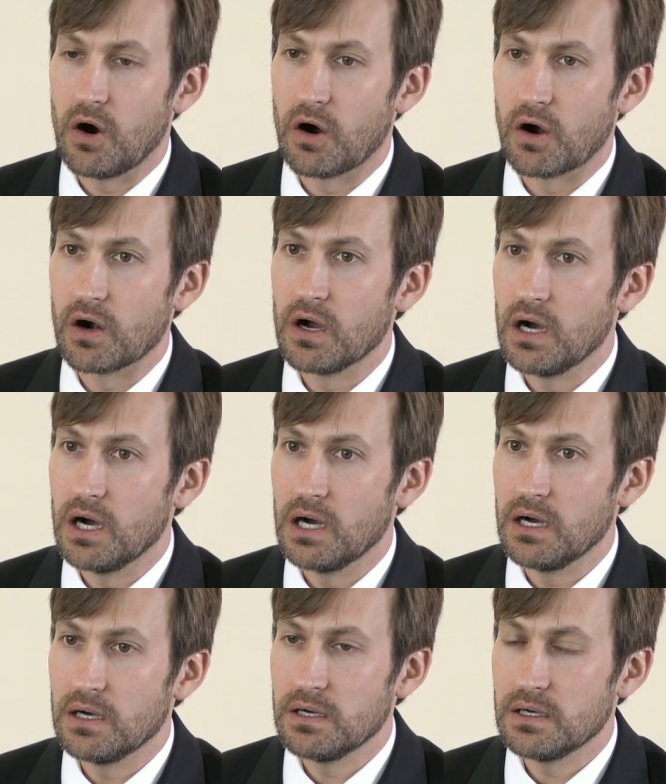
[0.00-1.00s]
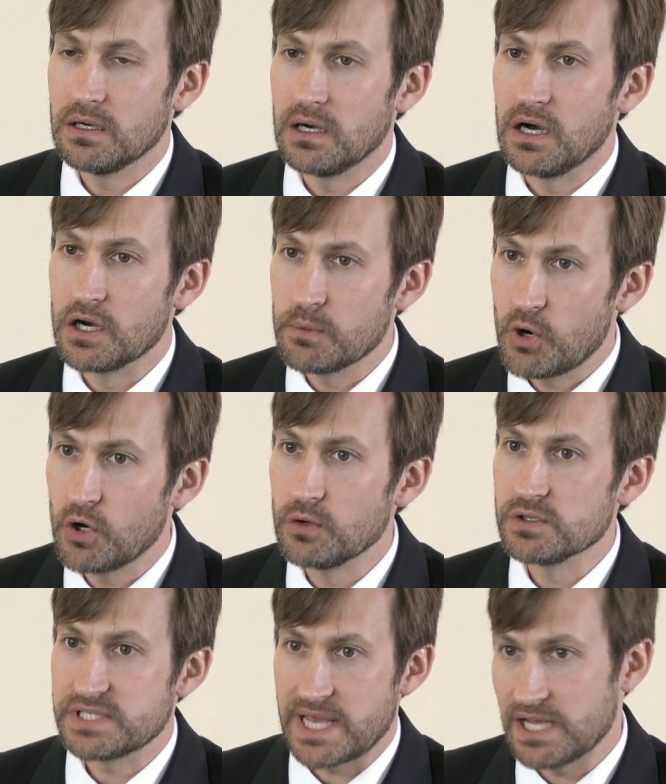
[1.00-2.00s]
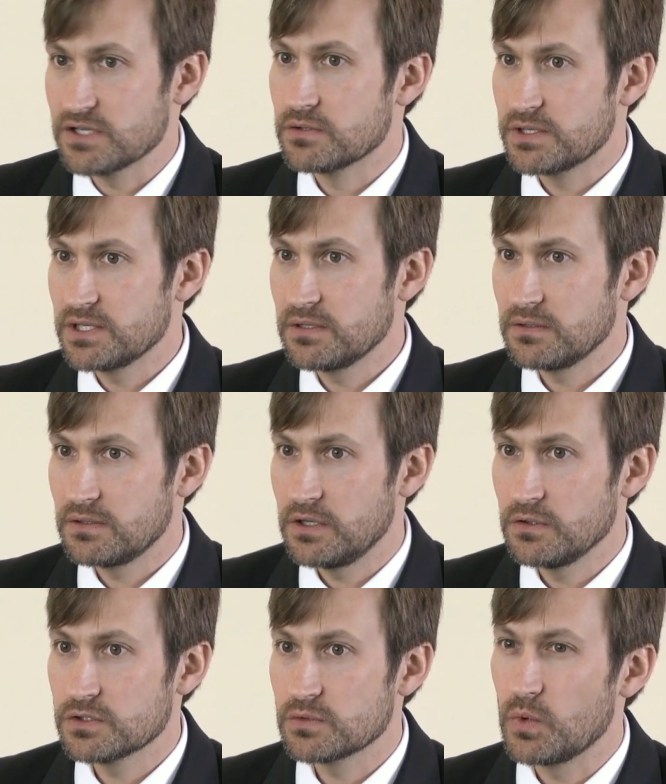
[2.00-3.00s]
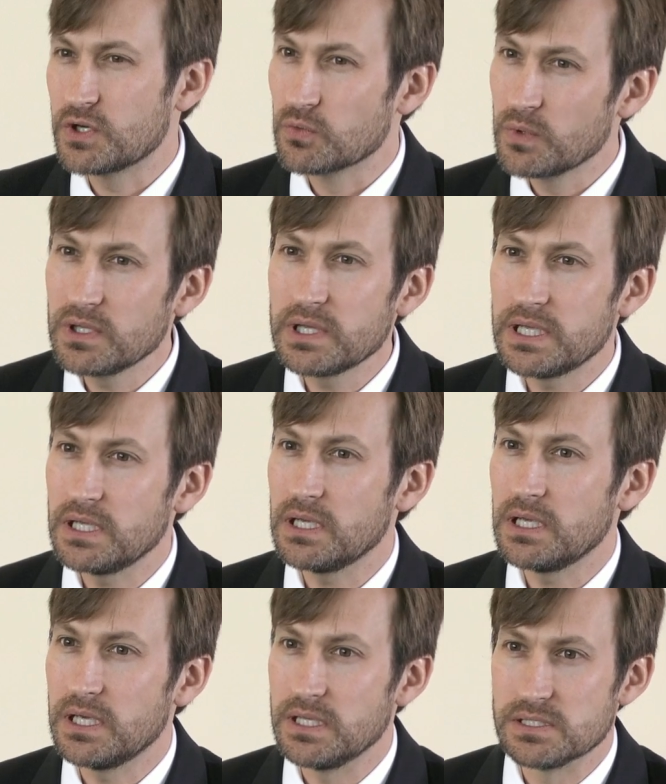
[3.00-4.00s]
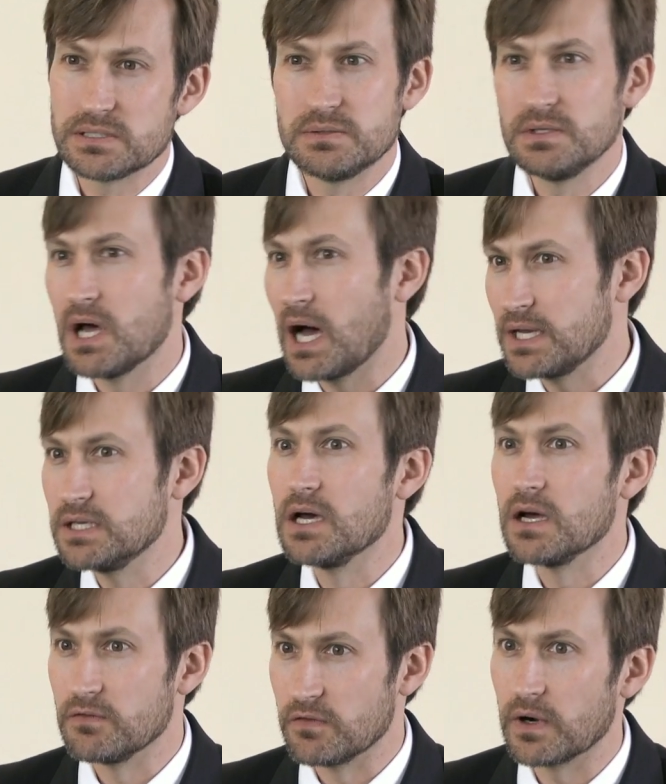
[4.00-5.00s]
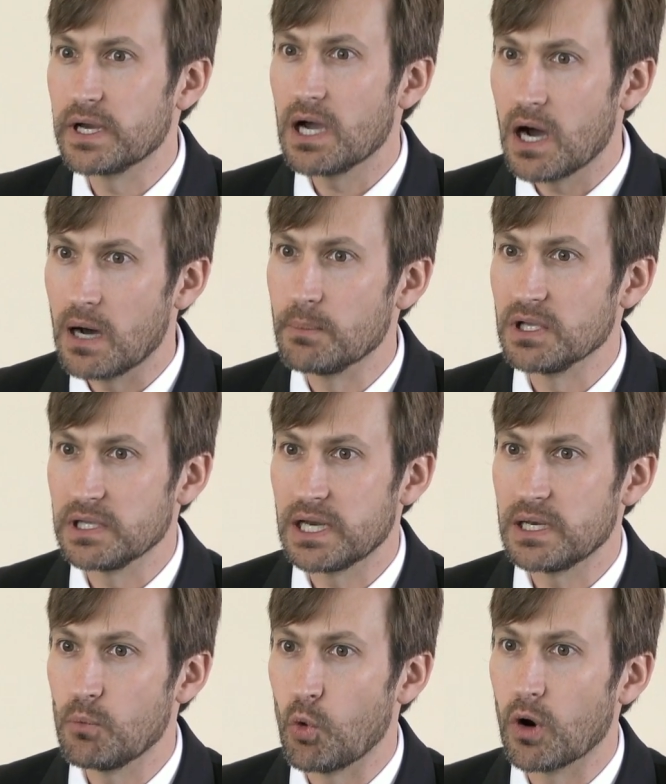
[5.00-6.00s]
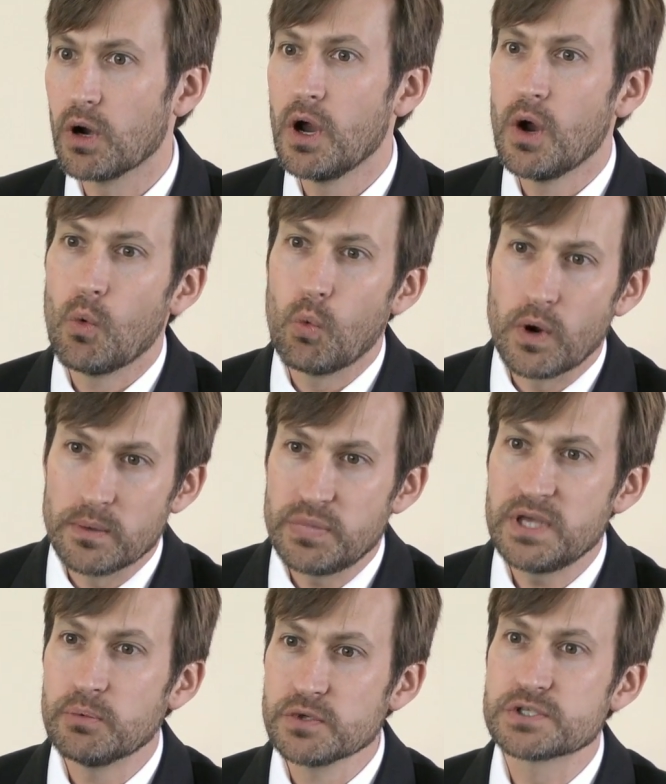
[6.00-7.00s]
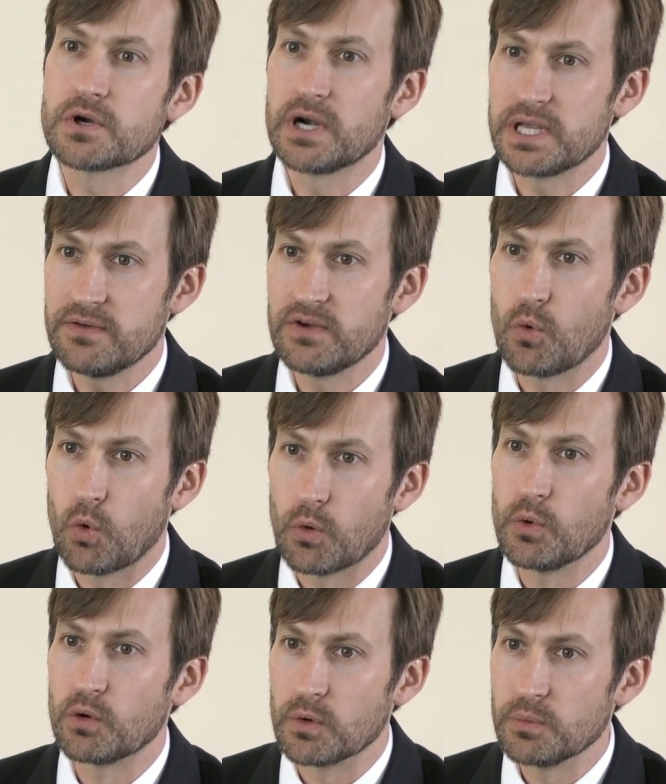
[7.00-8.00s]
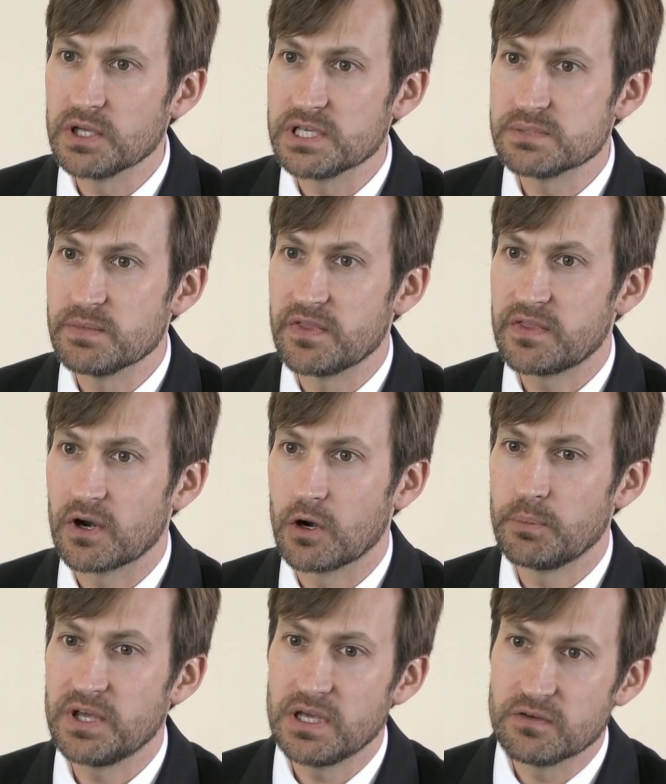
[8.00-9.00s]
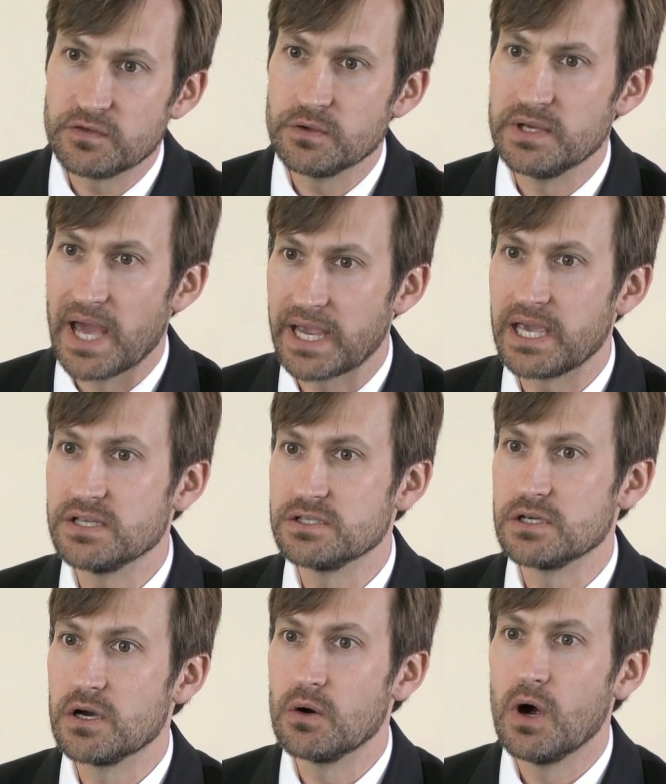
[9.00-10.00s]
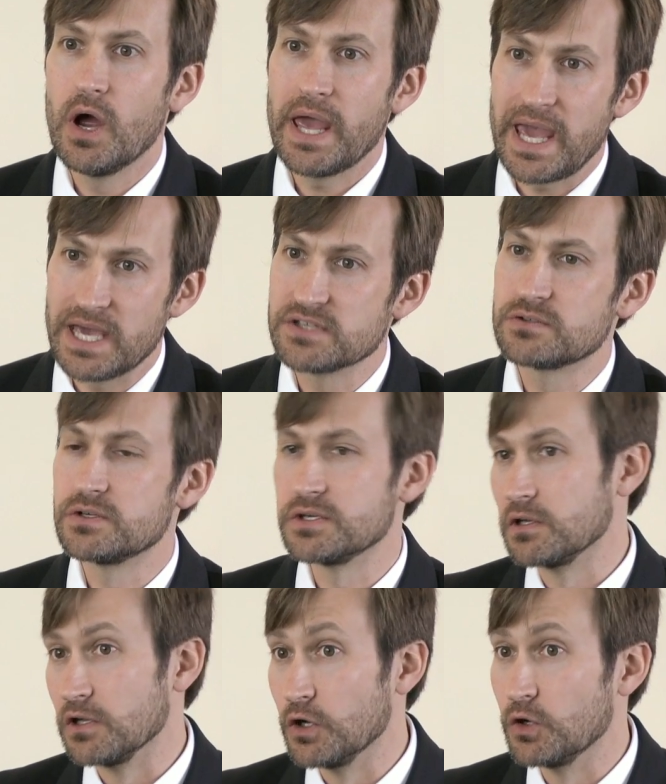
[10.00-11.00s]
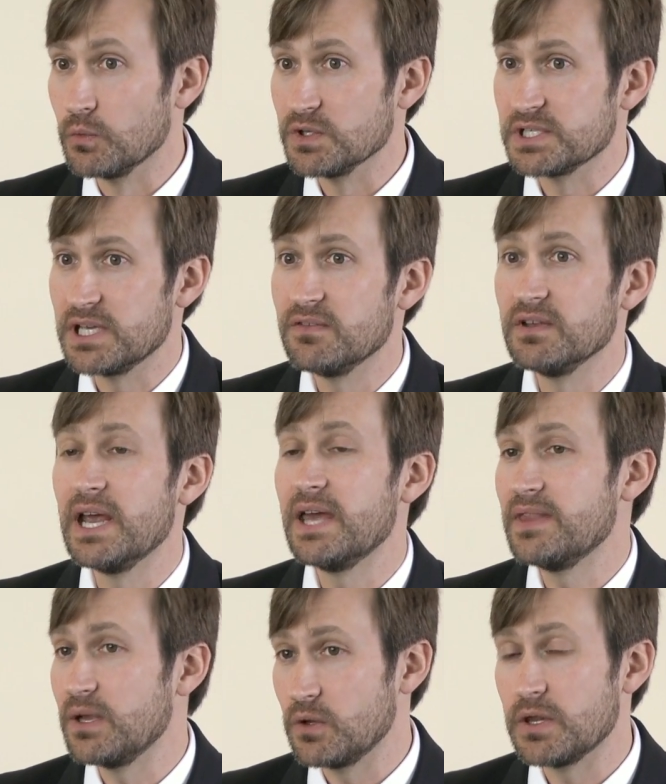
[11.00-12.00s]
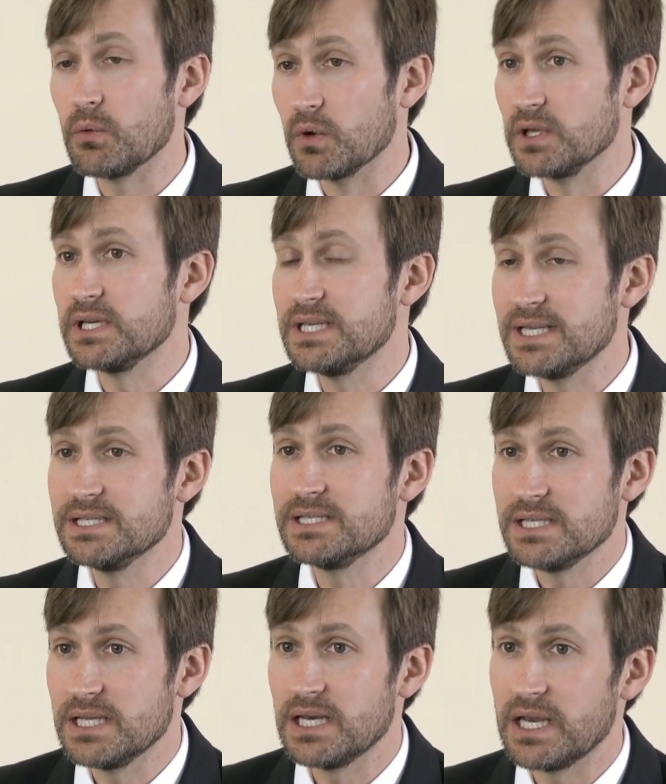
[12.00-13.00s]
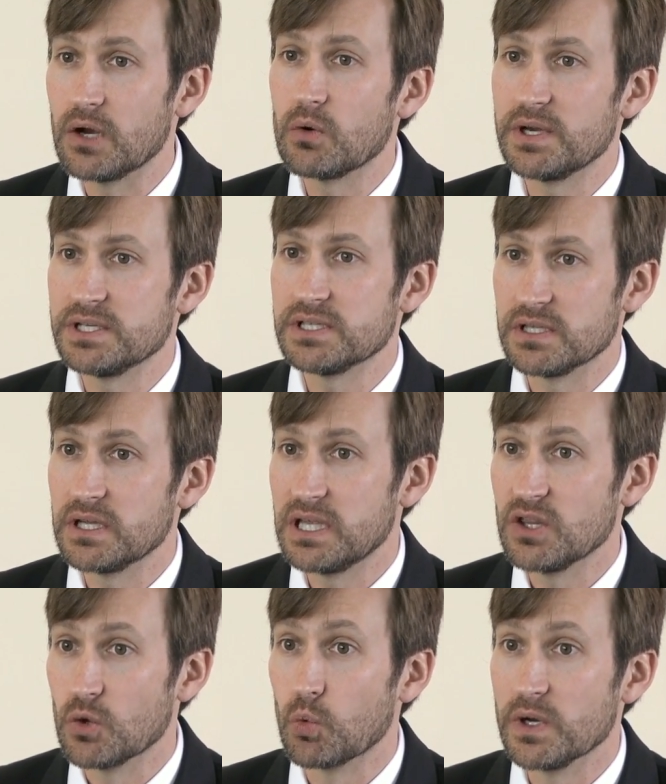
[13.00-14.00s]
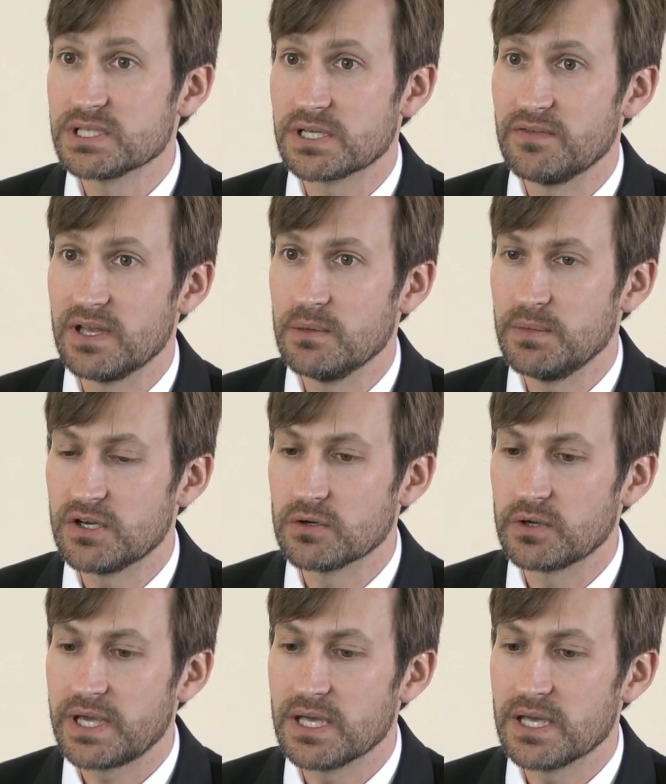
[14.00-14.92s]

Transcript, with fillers: are unopposed estrogen use, which really is not done very commonly anymore. When people started giving hormone replacement therapy a few decades ago, estrogen alone was given, and they, they really did see an increase in, in the risk of endometrial